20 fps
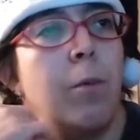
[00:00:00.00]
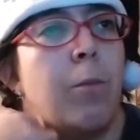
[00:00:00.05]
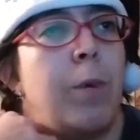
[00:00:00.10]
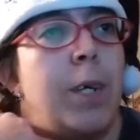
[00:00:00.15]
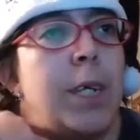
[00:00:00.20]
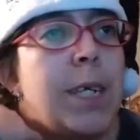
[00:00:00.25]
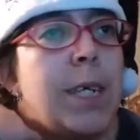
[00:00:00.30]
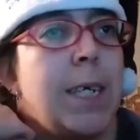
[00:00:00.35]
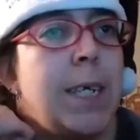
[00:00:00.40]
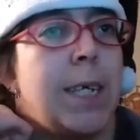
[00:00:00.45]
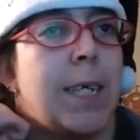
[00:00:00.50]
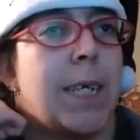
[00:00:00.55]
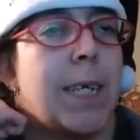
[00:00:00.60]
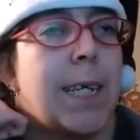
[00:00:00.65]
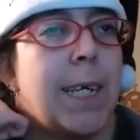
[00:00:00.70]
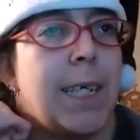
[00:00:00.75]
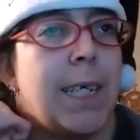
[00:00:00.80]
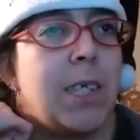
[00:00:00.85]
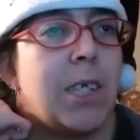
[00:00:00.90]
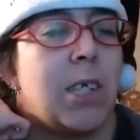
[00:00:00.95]
when he
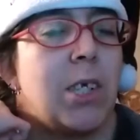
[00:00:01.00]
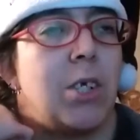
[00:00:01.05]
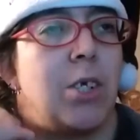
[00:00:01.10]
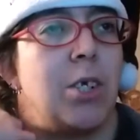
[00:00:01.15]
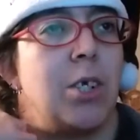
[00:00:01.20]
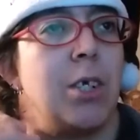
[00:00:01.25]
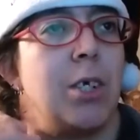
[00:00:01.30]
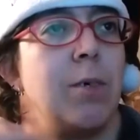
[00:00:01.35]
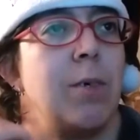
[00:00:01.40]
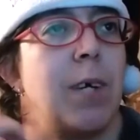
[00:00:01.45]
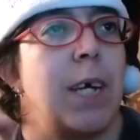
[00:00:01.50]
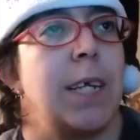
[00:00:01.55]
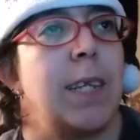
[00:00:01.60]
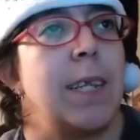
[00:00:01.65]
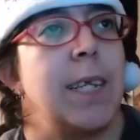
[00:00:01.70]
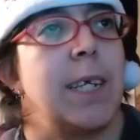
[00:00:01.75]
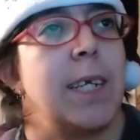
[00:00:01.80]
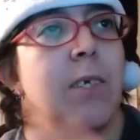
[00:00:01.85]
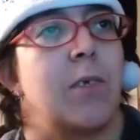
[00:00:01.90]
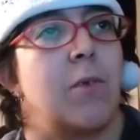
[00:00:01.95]
gets to, I
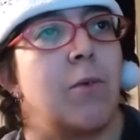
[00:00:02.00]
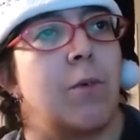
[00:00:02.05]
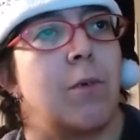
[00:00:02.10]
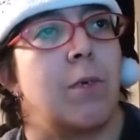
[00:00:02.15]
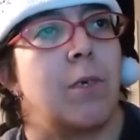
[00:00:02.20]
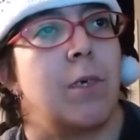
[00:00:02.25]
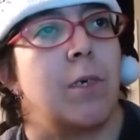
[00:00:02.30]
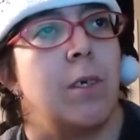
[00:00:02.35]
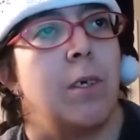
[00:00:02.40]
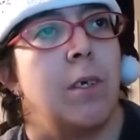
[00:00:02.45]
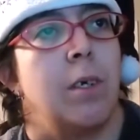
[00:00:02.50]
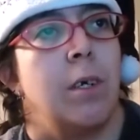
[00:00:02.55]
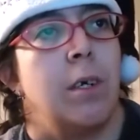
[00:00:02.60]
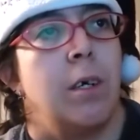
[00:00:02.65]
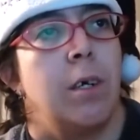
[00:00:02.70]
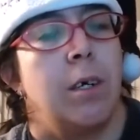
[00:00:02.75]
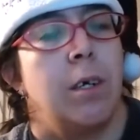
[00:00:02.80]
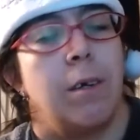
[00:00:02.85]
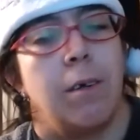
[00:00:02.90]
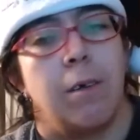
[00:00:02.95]
think it's
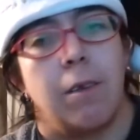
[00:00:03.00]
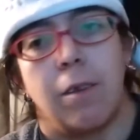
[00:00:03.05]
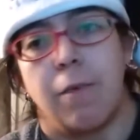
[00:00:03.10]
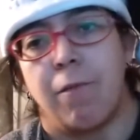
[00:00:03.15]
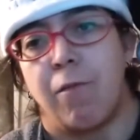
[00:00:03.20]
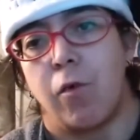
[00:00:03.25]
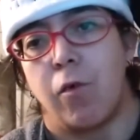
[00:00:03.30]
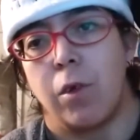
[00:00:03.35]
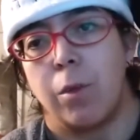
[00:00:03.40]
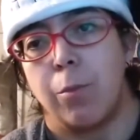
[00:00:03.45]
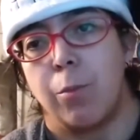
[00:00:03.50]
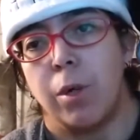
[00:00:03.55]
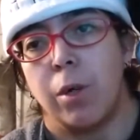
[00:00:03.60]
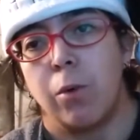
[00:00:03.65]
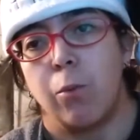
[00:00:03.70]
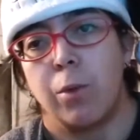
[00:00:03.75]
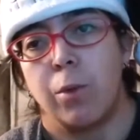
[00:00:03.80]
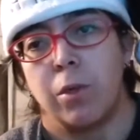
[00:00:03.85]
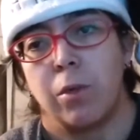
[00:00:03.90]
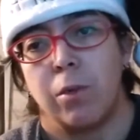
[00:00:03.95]
the fourth
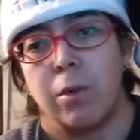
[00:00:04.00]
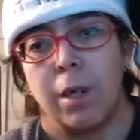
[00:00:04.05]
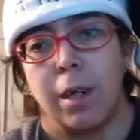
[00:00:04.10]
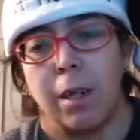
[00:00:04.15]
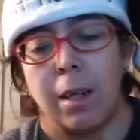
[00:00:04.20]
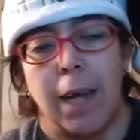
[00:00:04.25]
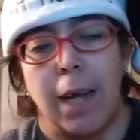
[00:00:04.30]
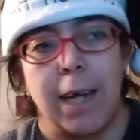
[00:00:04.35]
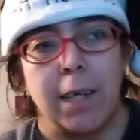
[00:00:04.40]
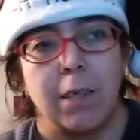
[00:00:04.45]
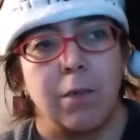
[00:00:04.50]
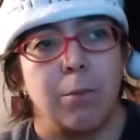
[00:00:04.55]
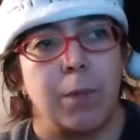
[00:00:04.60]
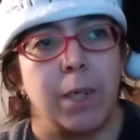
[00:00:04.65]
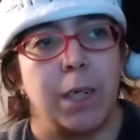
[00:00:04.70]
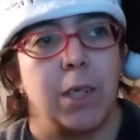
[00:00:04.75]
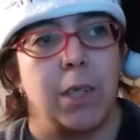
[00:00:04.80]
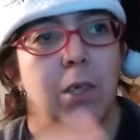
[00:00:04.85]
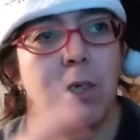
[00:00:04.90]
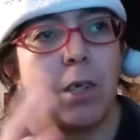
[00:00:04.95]
book, Wizard in Glass,
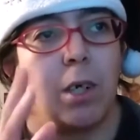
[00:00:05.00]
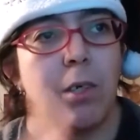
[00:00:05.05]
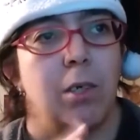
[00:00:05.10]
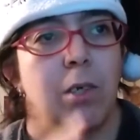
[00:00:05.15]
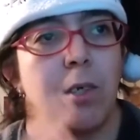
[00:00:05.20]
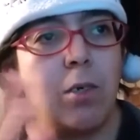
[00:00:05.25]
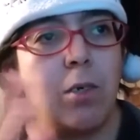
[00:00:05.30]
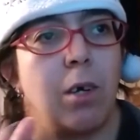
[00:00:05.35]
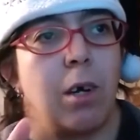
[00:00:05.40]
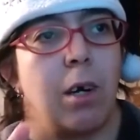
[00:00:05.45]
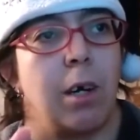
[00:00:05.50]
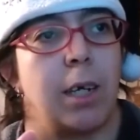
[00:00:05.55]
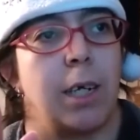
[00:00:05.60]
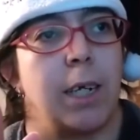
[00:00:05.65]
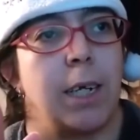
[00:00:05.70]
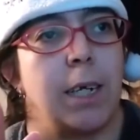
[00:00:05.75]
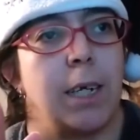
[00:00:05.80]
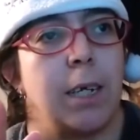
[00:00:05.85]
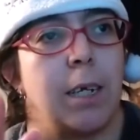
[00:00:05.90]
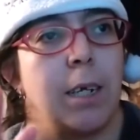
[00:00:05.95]
when he starts
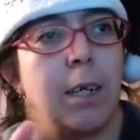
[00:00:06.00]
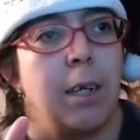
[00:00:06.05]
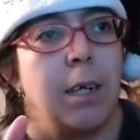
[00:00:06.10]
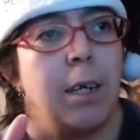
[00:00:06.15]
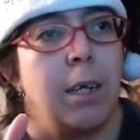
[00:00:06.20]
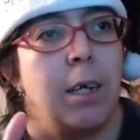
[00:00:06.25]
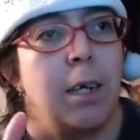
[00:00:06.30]
talking,